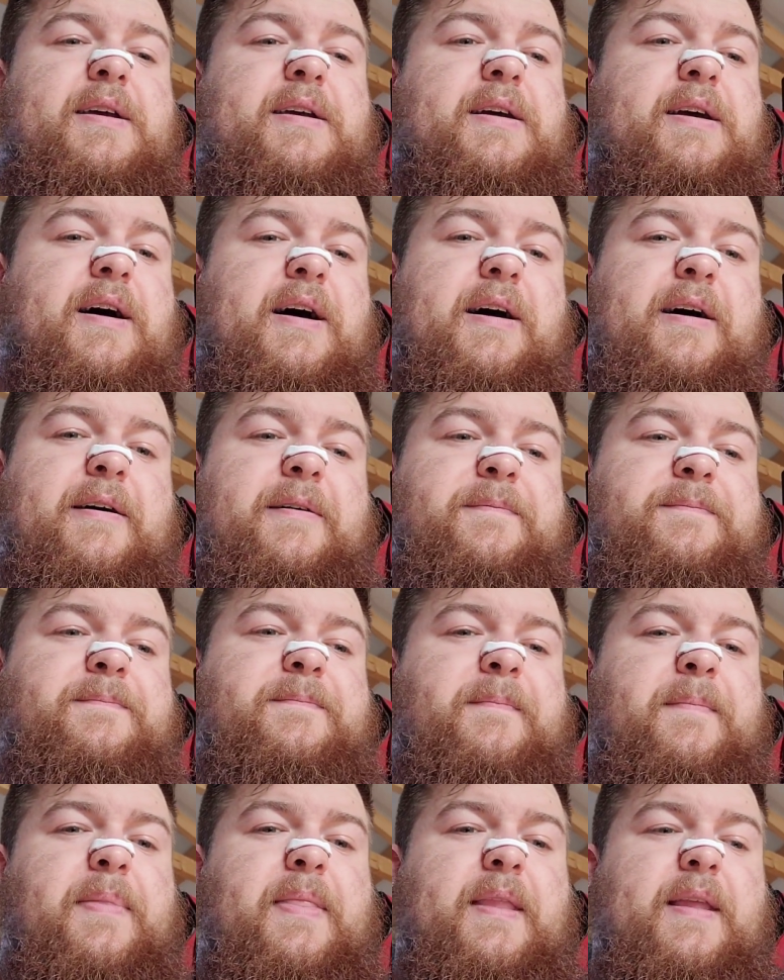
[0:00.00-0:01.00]

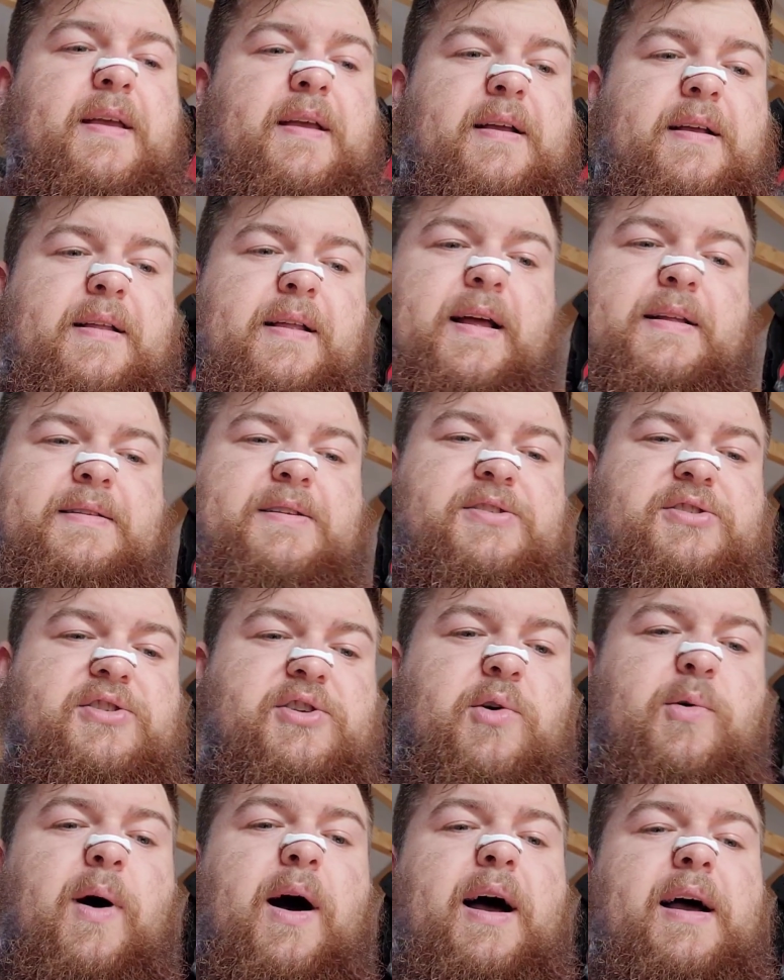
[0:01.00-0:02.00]
Like the
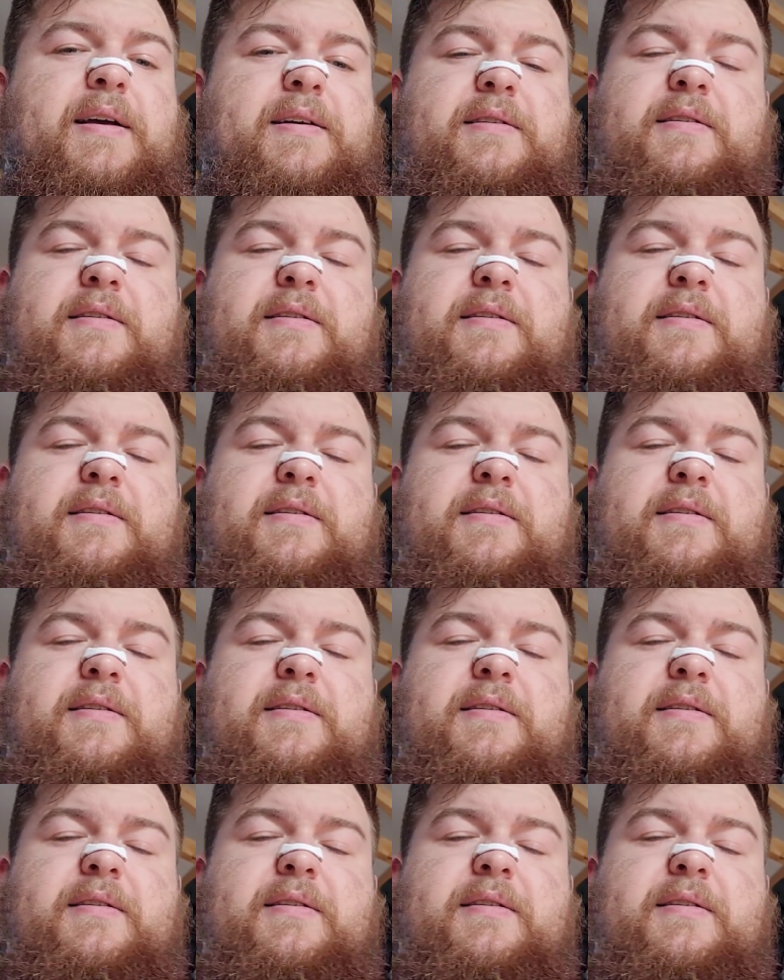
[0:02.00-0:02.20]
squat,